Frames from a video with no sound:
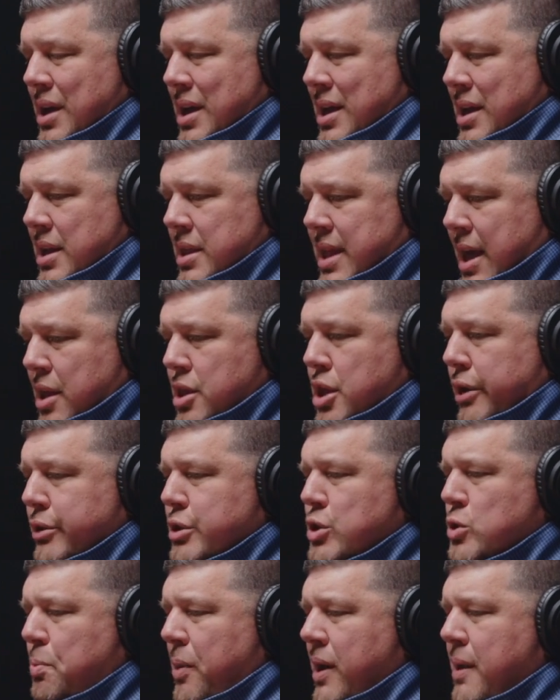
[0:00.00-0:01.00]

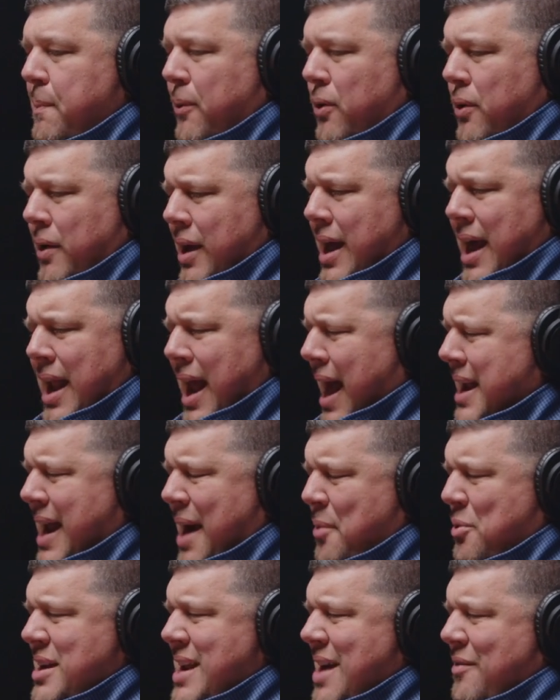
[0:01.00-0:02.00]
those people, and I
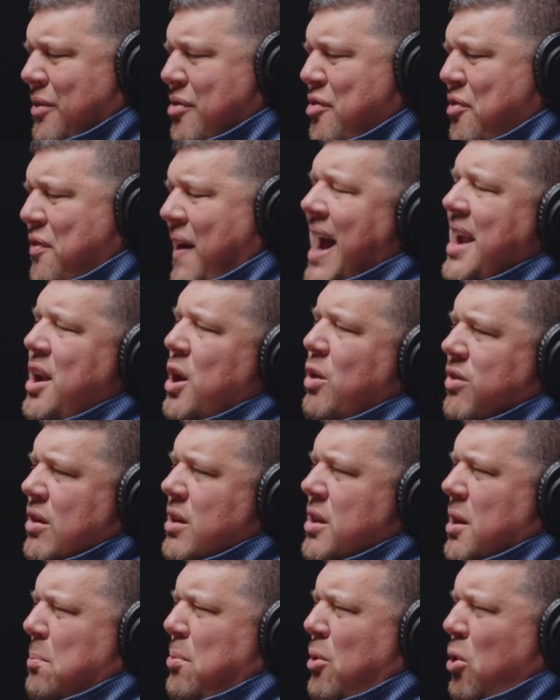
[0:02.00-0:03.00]
would never fight over
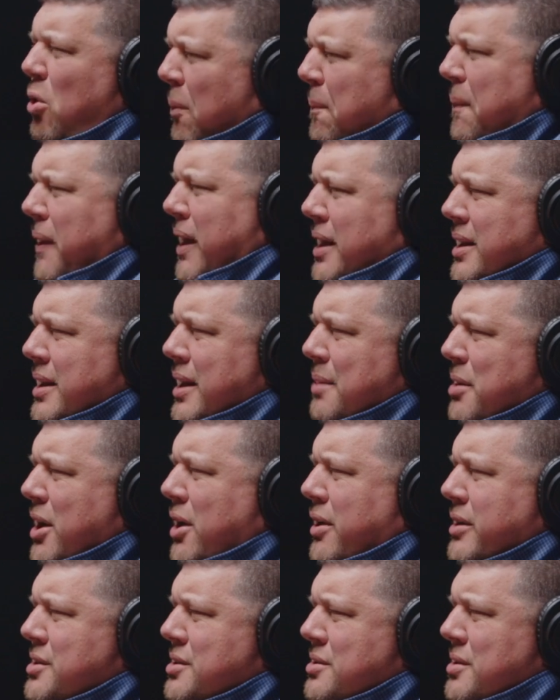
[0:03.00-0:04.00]
the pulpit
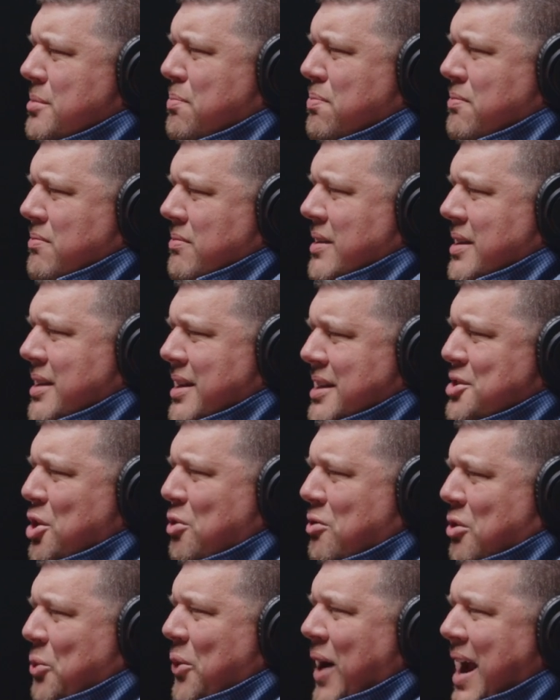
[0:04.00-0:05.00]
because that's
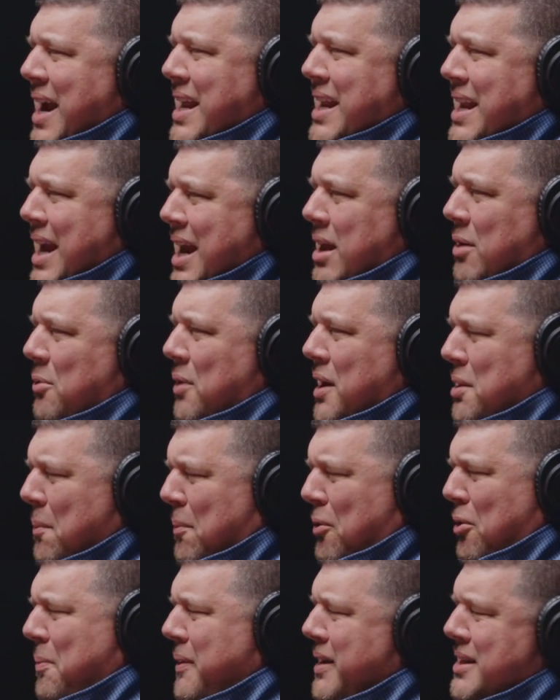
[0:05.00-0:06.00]
overrated anyway. The
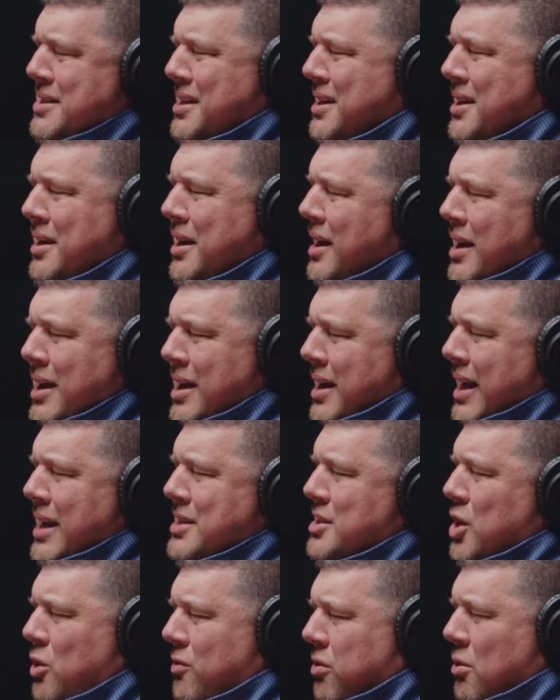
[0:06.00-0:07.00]
pulpit
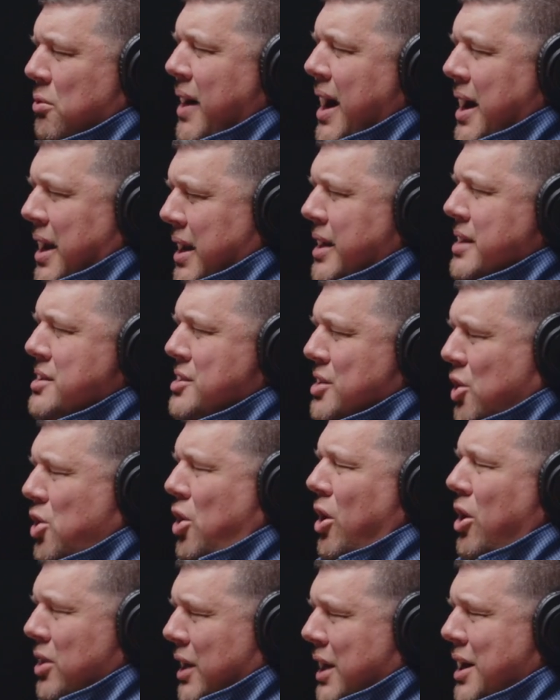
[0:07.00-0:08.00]
it's overrated. It's the
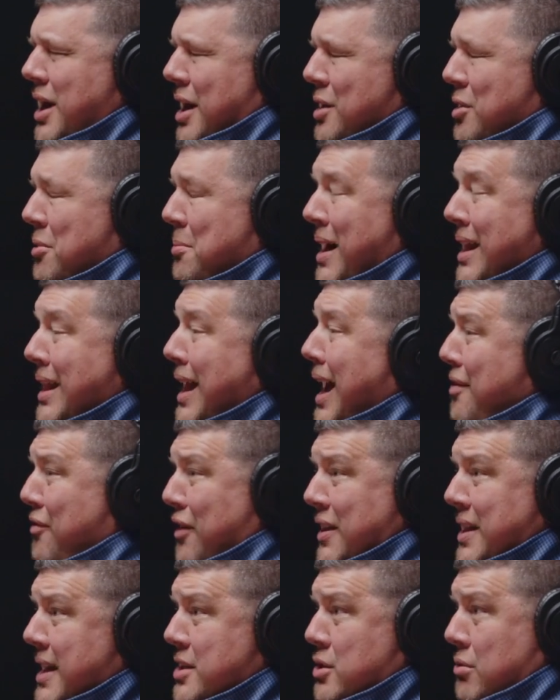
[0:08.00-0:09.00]
call of God on my life,
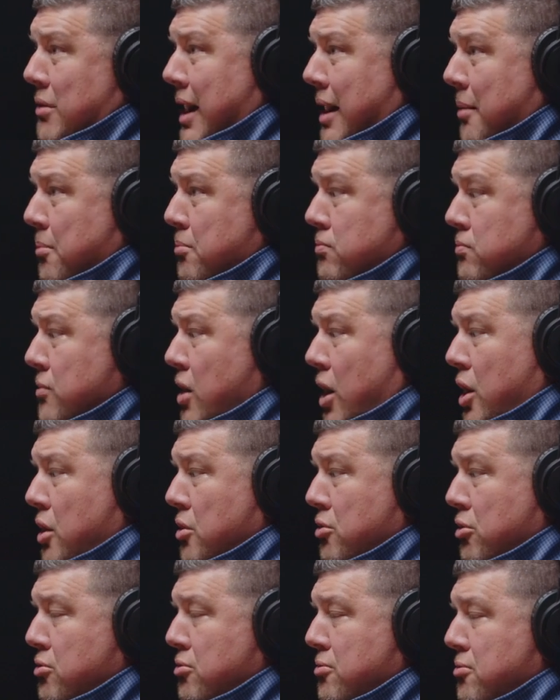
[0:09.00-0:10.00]
and that's why I'm
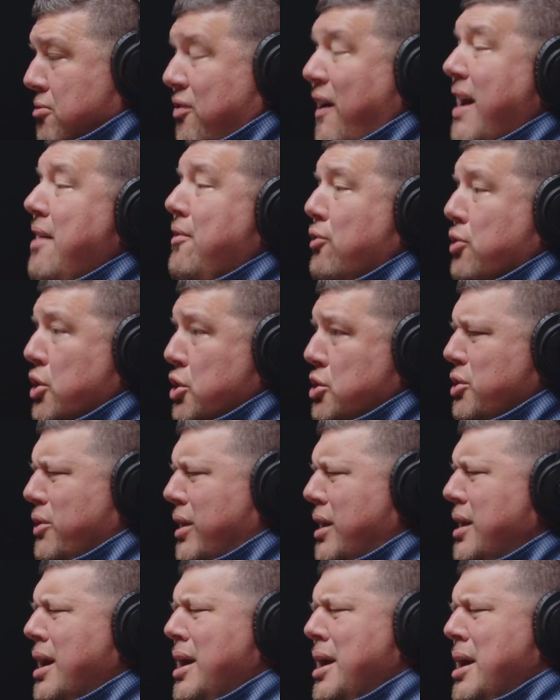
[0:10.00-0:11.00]
faithful to do
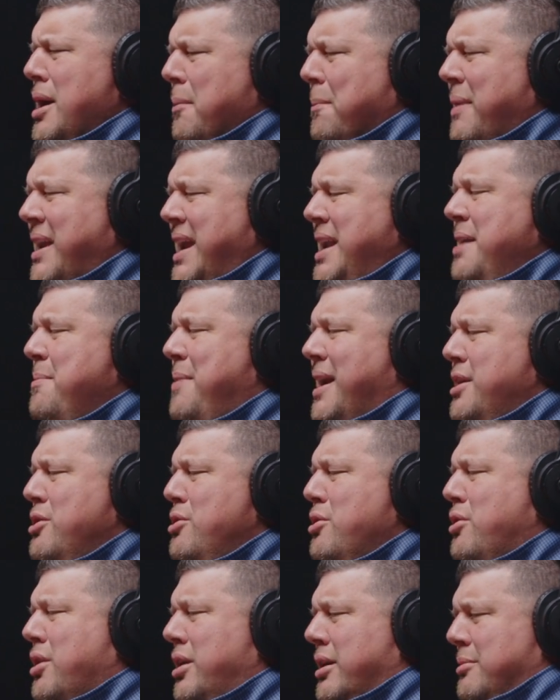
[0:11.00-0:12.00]
it. But anybody
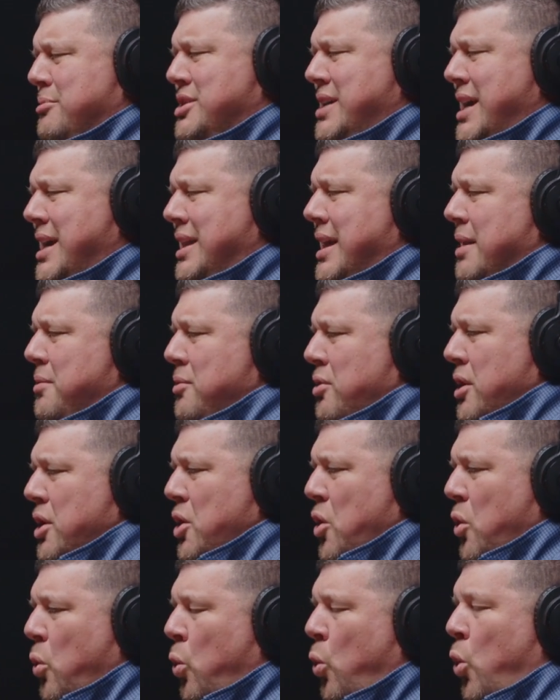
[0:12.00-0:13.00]
who comes in that
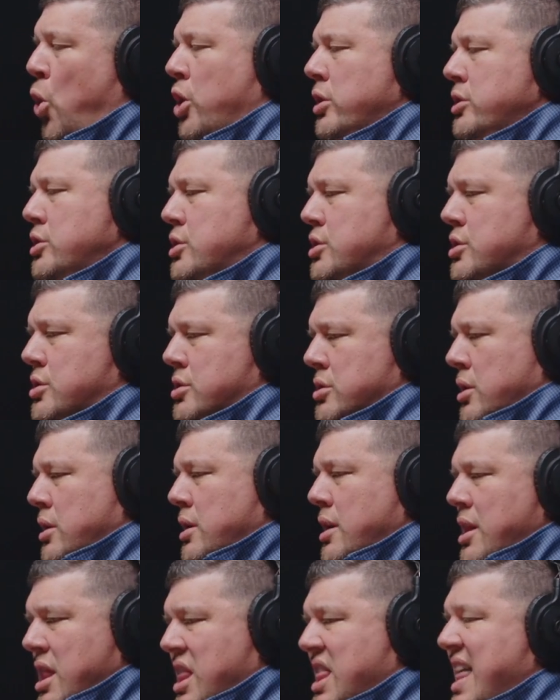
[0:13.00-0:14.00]
wants
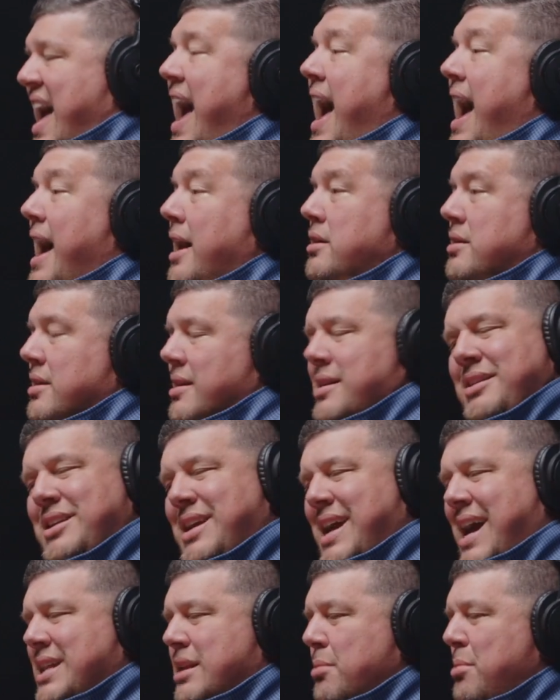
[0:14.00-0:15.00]
that,
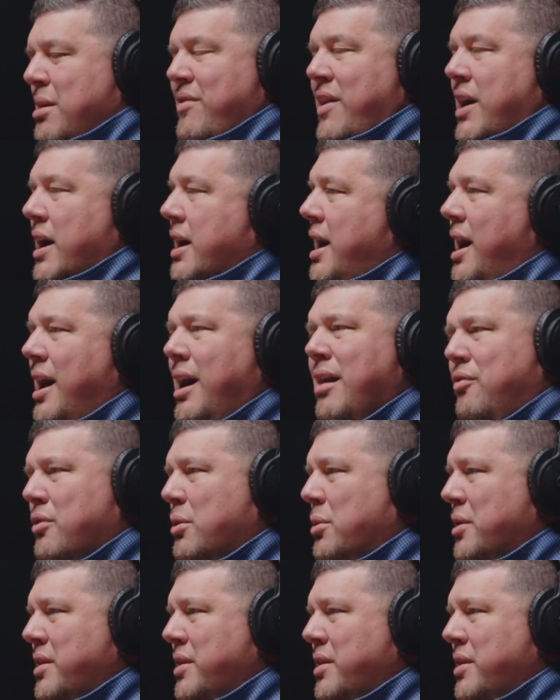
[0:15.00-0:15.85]
you have to be very careful with